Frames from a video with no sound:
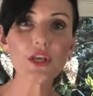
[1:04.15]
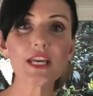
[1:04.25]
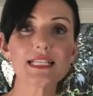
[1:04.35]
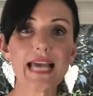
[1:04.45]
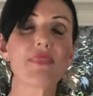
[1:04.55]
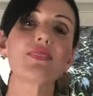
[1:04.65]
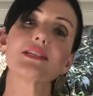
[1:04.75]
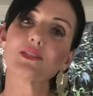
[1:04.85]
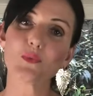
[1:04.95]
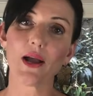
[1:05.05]
this, and this
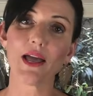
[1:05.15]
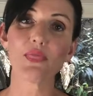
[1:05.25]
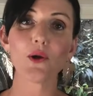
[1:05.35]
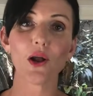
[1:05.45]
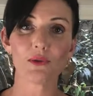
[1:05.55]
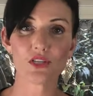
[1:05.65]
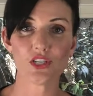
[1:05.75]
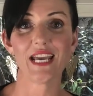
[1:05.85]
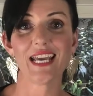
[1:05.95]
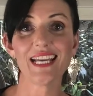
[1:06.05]
is why I thought I would
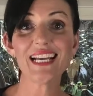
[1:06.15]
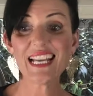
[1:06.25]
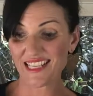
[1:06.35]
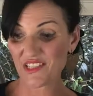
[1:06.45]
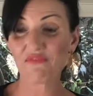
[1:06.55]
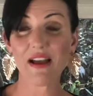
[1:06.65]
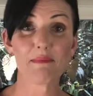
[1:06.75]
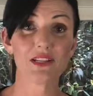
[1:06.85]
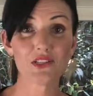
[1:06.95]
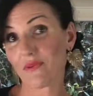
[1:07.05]
share this
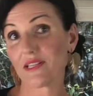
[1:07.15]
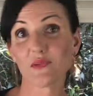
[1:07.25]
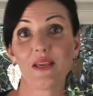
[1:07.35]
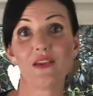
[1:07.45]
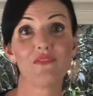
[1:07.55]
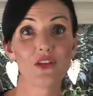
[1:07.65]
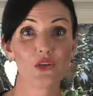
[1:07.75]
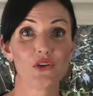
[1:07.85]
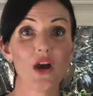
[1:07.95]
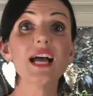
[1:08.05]
fabulous recipe for
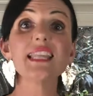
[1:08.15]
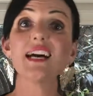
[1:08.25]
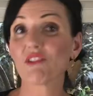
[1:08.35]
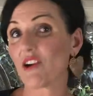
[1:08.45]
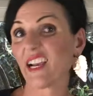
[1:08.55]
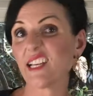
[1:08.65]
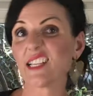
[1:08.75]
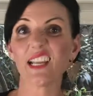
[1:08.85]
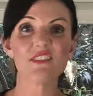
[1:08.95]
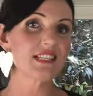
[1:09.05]
you. I love crackers, I
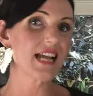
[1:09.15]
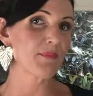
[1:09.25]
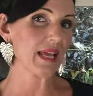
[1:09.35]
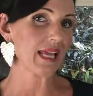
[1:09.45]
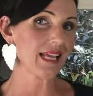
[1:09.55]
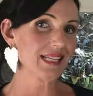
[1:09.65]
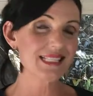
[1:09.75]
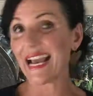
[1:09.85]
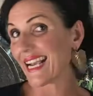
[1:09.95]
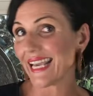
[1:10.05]
love
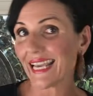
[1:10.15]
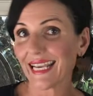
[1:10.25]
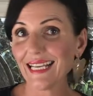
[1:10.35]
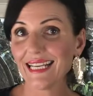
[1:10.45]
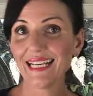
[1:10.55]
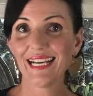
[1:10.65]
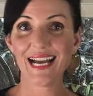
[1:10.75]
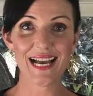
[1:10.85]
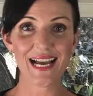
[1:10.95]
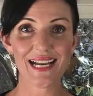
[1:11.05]
snacking,
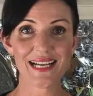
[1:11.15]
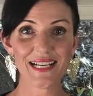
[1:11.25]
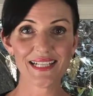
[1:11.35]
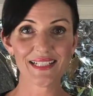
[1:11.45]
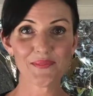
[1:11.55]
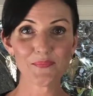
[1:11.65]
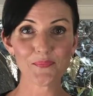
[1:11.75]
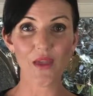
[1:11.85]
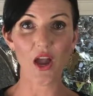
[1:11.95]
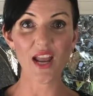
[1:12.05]

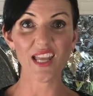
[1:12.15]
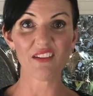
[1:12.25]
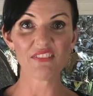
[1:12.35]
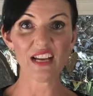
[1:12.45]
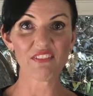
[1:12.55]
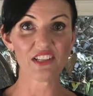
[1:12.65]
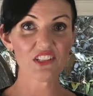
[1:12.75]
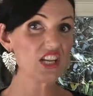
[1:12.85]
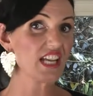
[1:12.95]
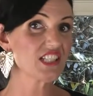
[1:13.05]
I love having
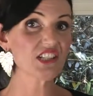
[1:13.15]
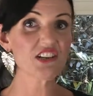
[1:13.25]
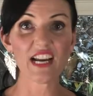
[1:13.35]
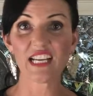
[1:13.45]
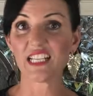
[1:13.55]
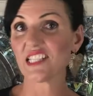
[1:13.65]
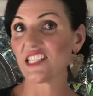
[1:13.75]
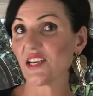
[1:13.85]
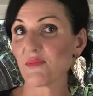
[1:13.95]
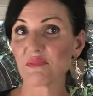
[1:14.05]
cheese on crackers,
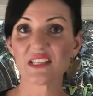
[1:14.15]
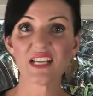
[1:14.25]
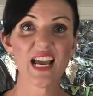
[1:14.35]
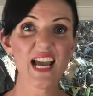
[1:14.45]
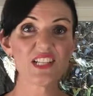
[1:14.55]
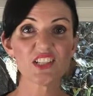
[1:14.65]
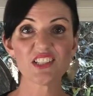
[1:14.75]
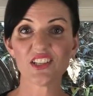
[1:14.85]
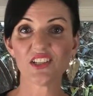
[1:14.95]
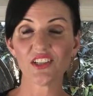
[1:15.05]
dips, and just,
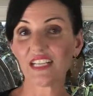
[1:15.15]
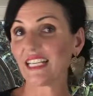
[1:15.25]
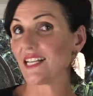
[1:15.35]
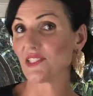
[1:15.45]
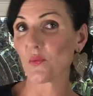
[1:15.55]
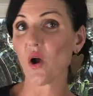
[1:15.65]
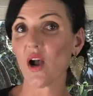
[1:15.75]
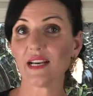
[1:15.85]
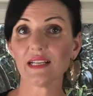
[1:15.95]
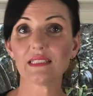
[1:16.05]
you know, a glass of
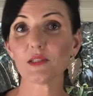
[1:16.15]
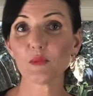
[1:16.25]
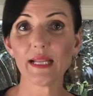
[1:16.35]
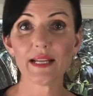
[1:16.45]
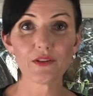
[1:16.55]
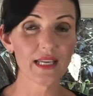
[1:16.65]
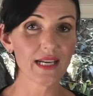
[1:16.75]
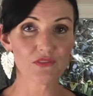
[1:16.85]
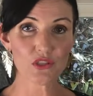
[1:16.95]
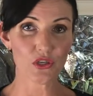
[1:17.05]
wine and a little platter in the
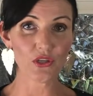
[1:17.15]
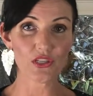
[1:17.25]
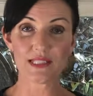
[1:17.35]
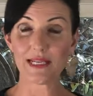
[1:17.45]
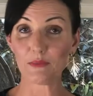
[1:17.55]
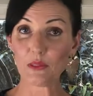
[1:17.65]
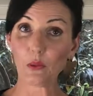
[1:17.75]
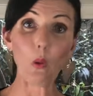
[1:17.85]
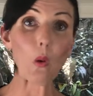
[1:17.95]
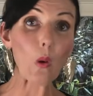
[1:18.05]
afternoon just helps it
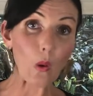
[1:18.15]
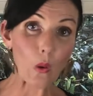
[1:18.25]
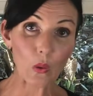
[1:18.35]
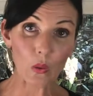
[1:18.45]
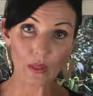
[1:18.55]
all